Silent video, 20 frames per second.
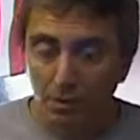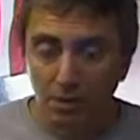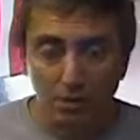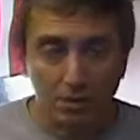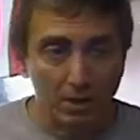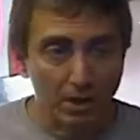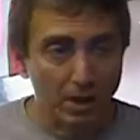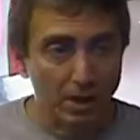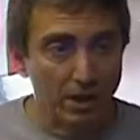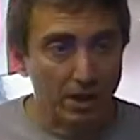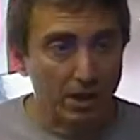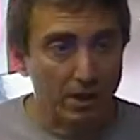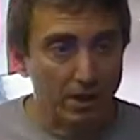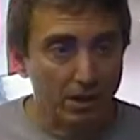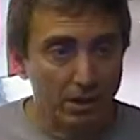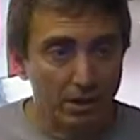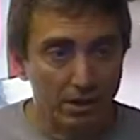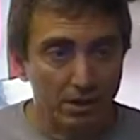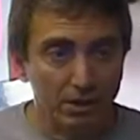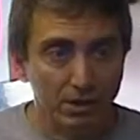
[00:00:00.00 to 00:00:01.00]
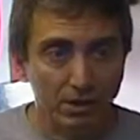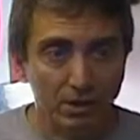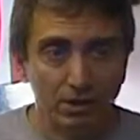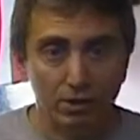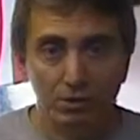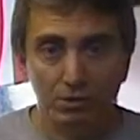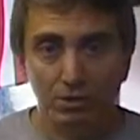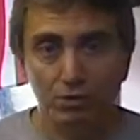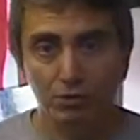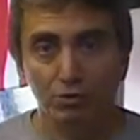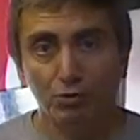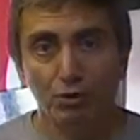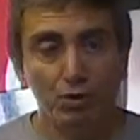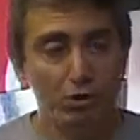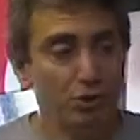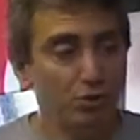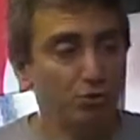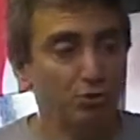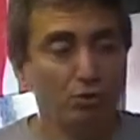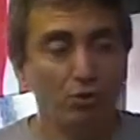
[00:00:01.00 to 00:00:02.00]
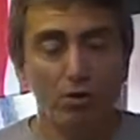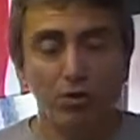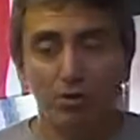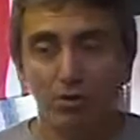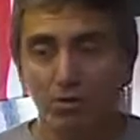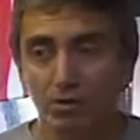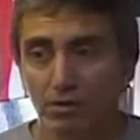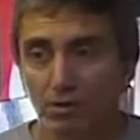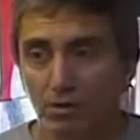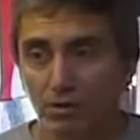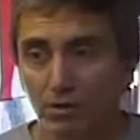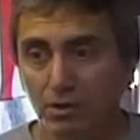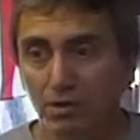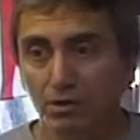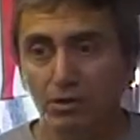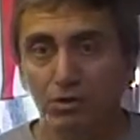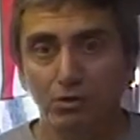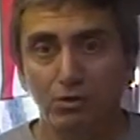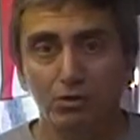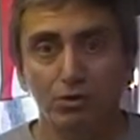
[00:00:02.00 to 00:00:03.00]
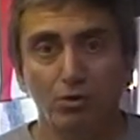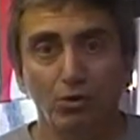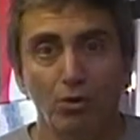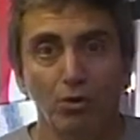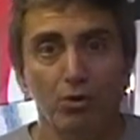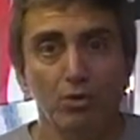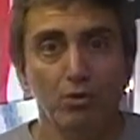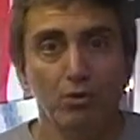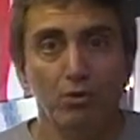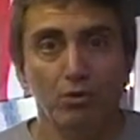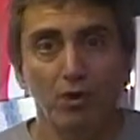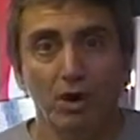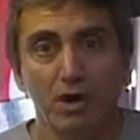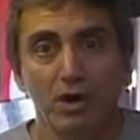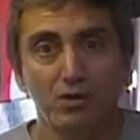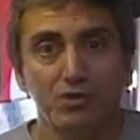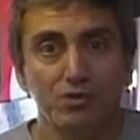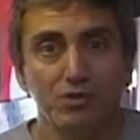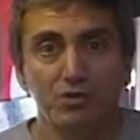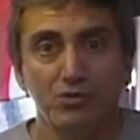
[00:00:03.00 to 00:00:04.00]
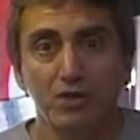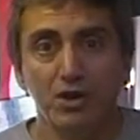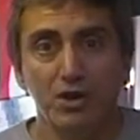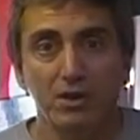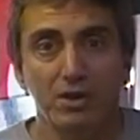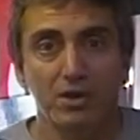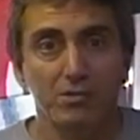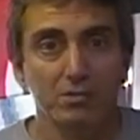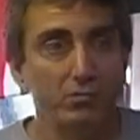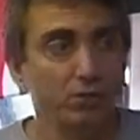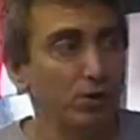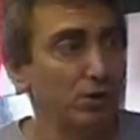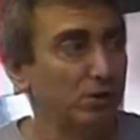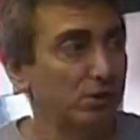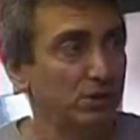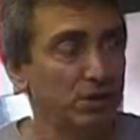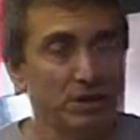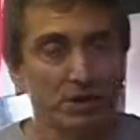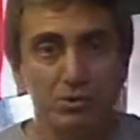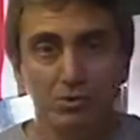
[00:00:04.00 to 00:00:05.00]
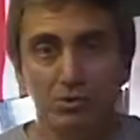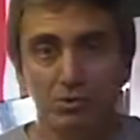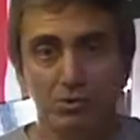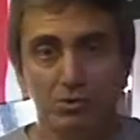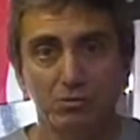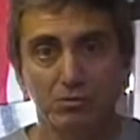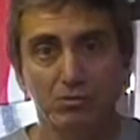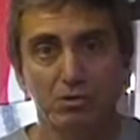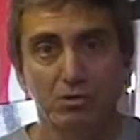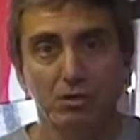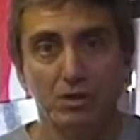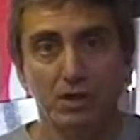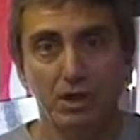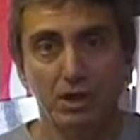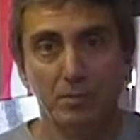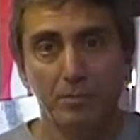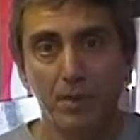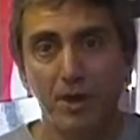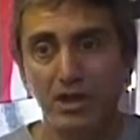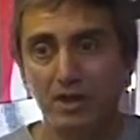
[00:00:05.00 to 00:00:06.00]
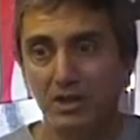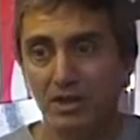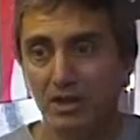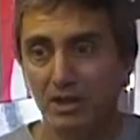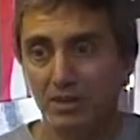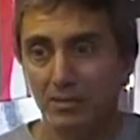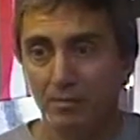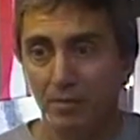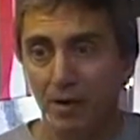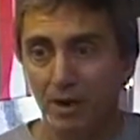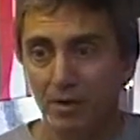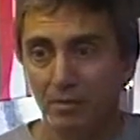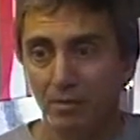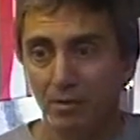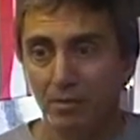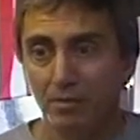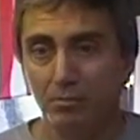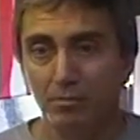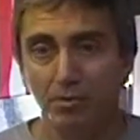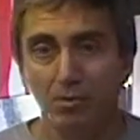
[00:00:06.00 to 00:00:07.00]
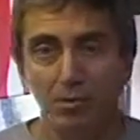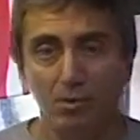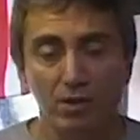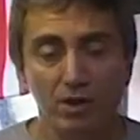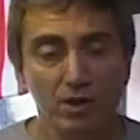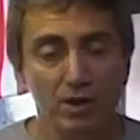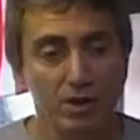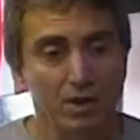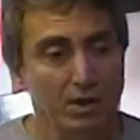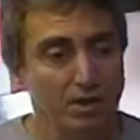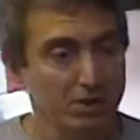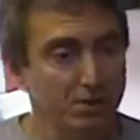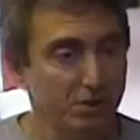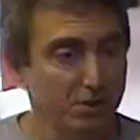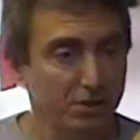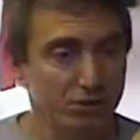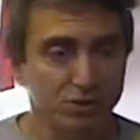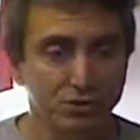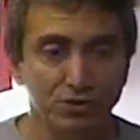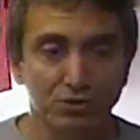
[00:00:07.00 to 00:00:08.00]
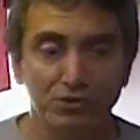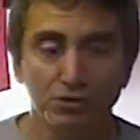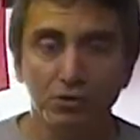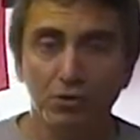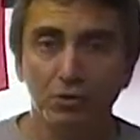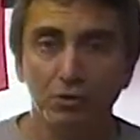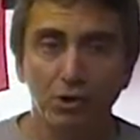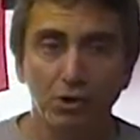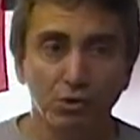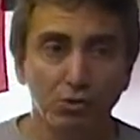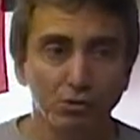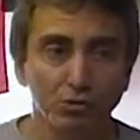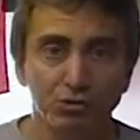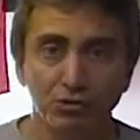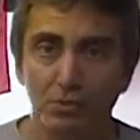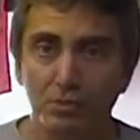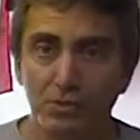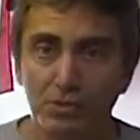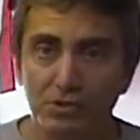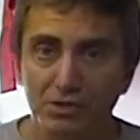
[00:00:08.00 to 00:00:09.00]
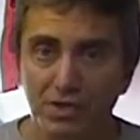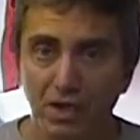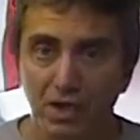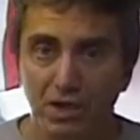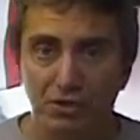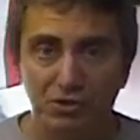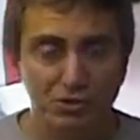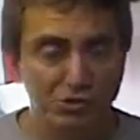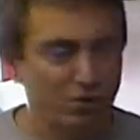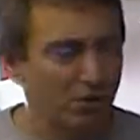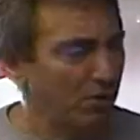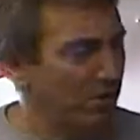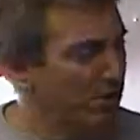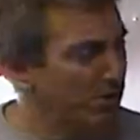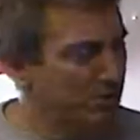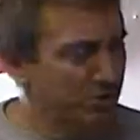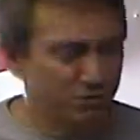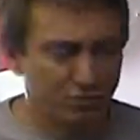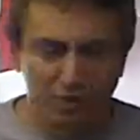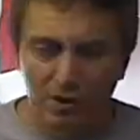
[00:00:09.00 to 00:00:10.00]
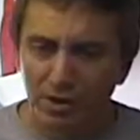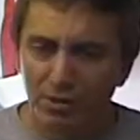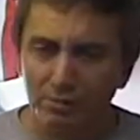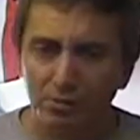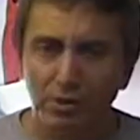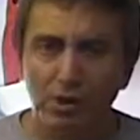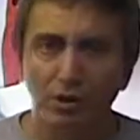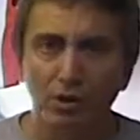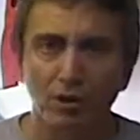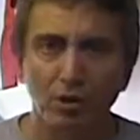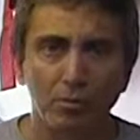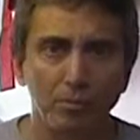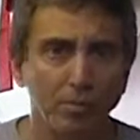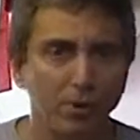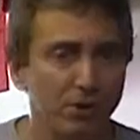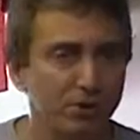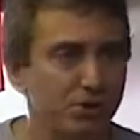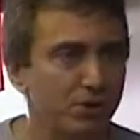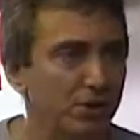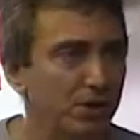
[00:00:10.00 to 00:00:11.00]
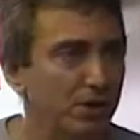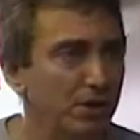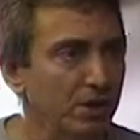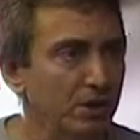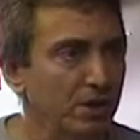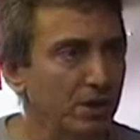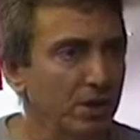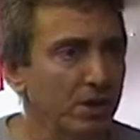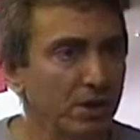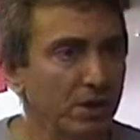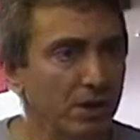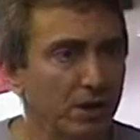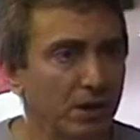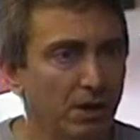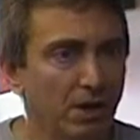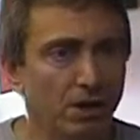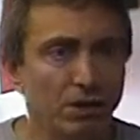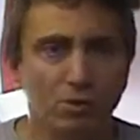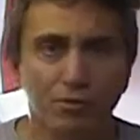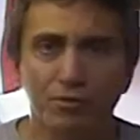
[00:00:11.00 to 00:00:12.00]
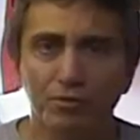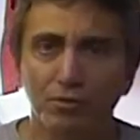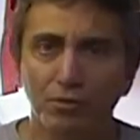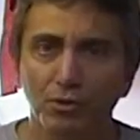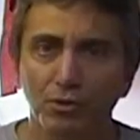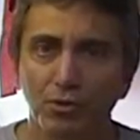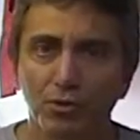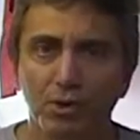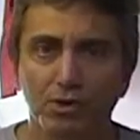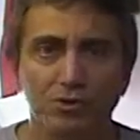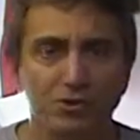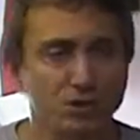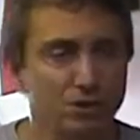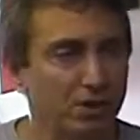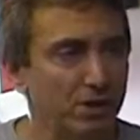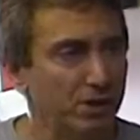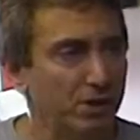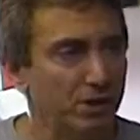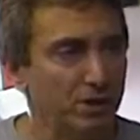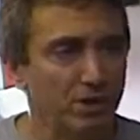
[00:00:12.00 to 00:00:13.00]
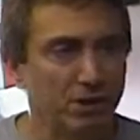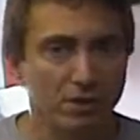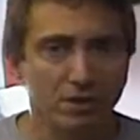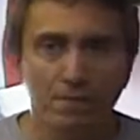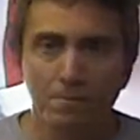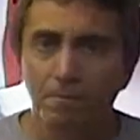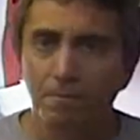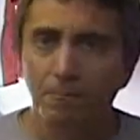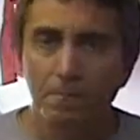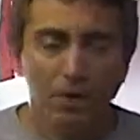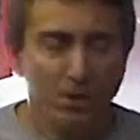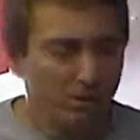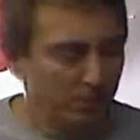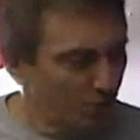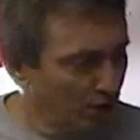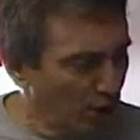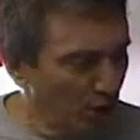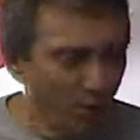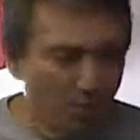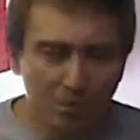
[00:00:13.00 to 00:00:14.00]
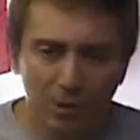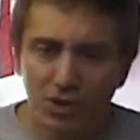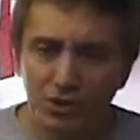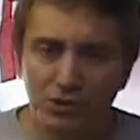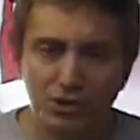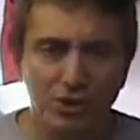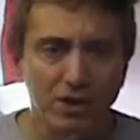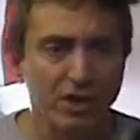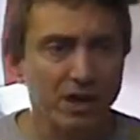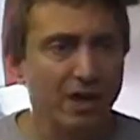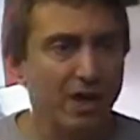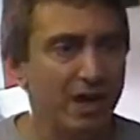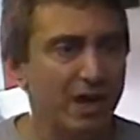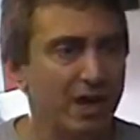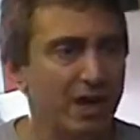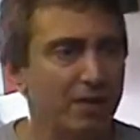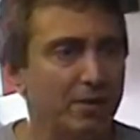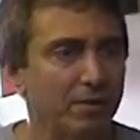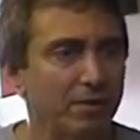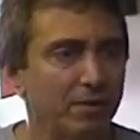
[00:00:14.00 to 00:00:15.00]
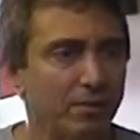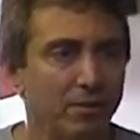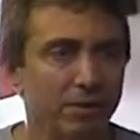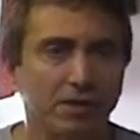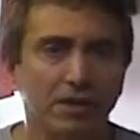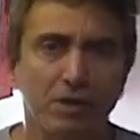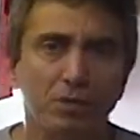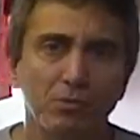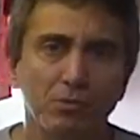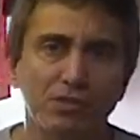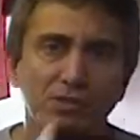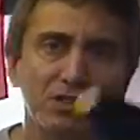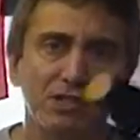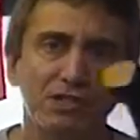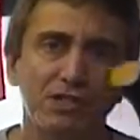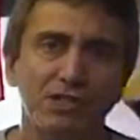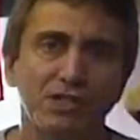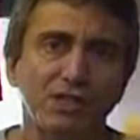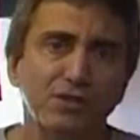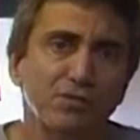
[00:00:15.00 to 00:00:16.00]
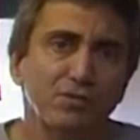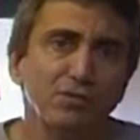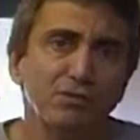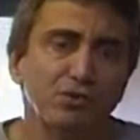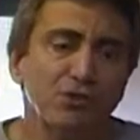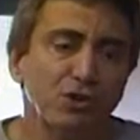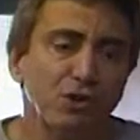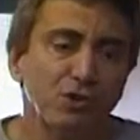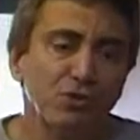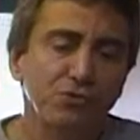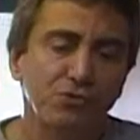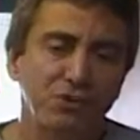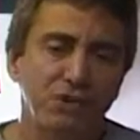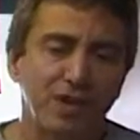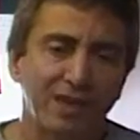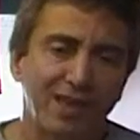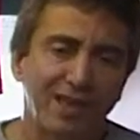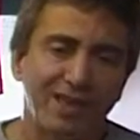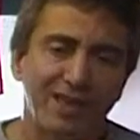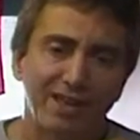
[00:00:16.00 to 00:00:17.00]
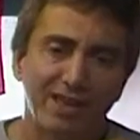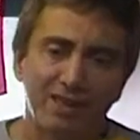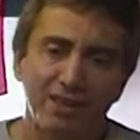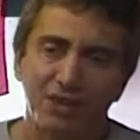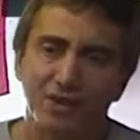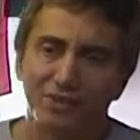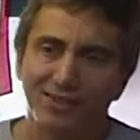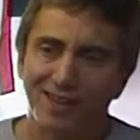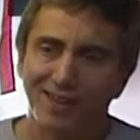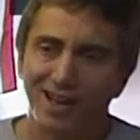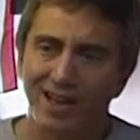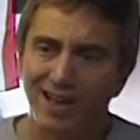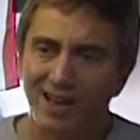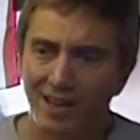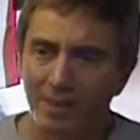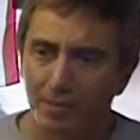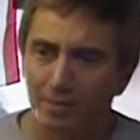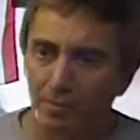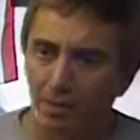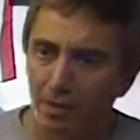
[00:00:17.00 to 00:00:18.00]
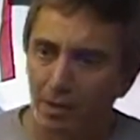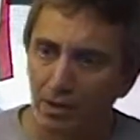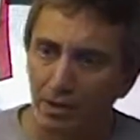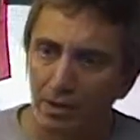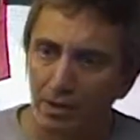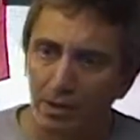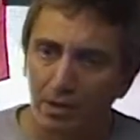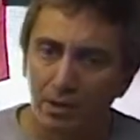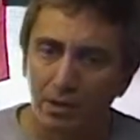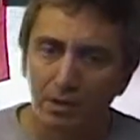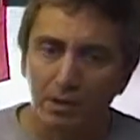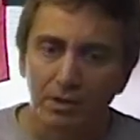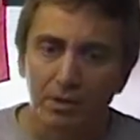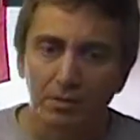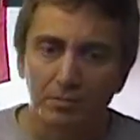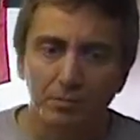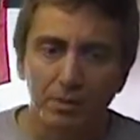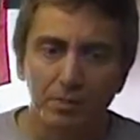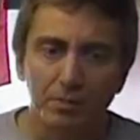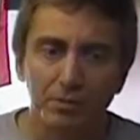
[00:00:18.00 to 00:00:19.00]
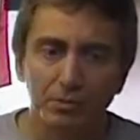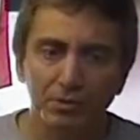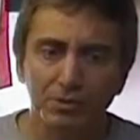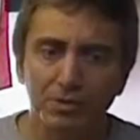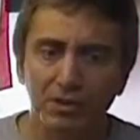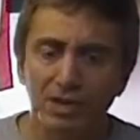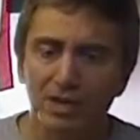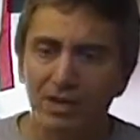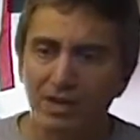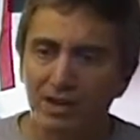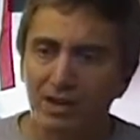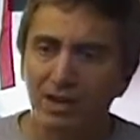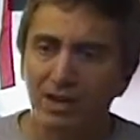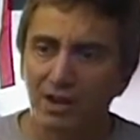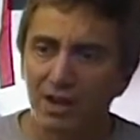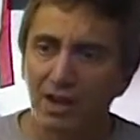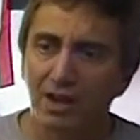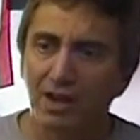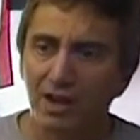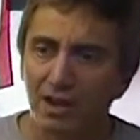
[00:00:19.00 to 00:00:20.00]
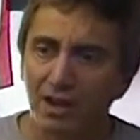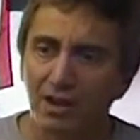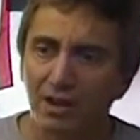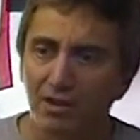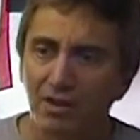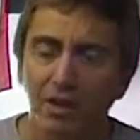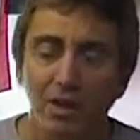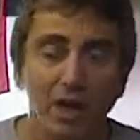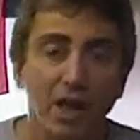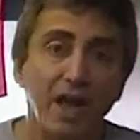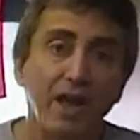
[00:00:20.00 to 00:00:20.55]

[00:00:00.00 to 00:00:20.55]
Okay. you know, you thought you Star thought, Trek was. You, you, thought you were on a street in Brooklyn, and it was it was a, uh, like a painting in the background, a mural. Uh, the, the old Soupy Sales Show, extremely low budget. Uh, Uncle Floyd's uh, uh low budget again, but they were successful shows in their time. People didn't care.